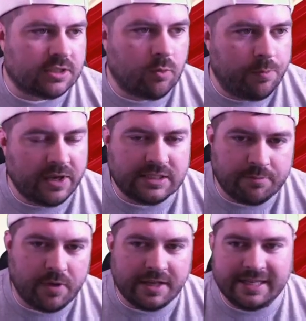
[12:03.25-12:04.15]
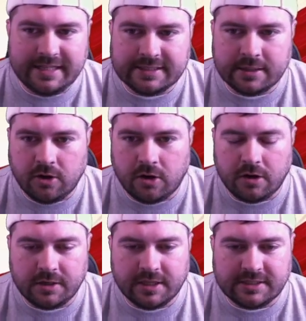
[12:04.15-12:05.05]
so we picked up a decent
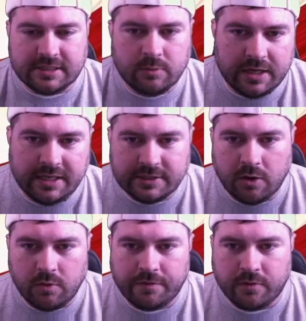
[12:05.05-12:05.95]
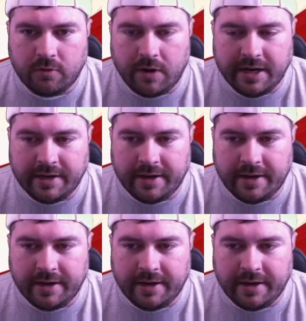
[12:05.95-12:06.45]
card. Let's see what he's going for right